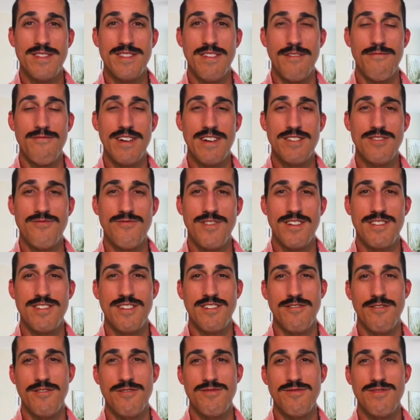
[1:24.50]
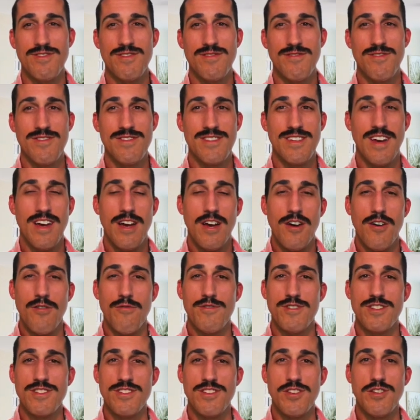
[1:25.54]
at restaurants and grocery stores, which
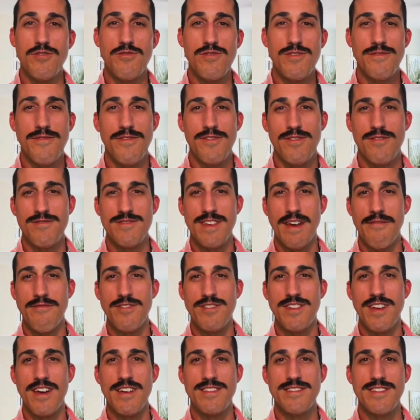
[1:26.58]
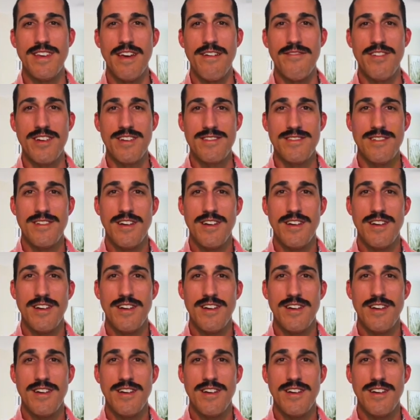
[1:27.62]
is huge for those everyday savings.